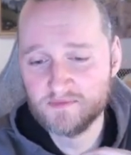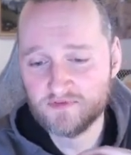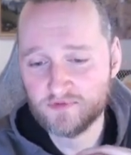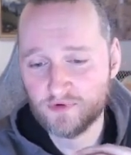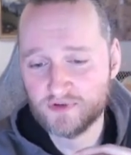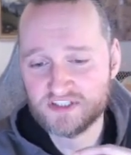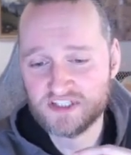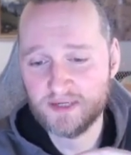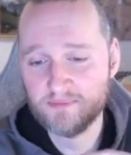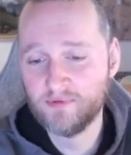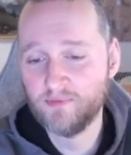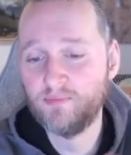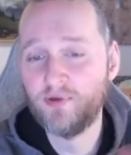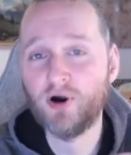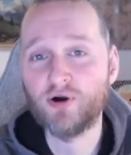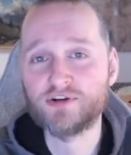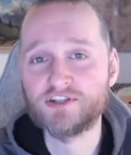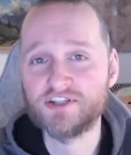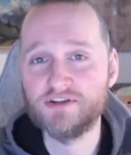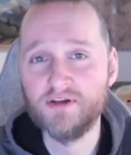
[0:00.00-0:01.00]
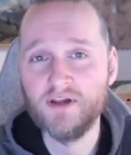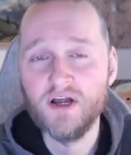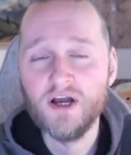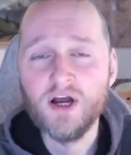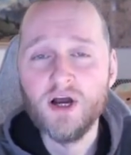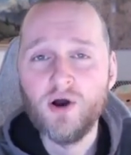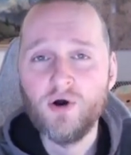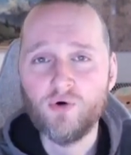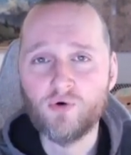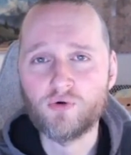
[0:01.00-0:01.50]
for example, partial
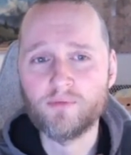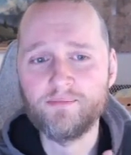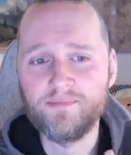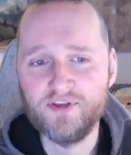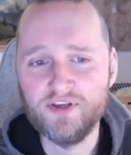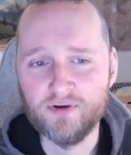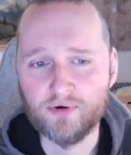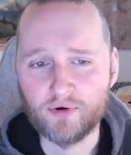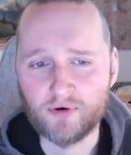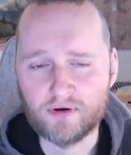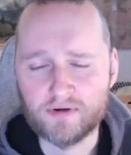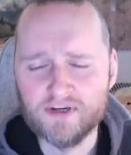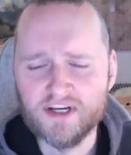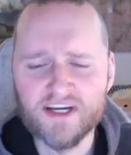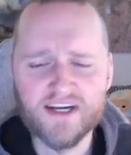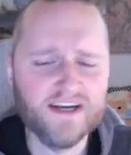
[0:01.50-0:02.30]
or pure?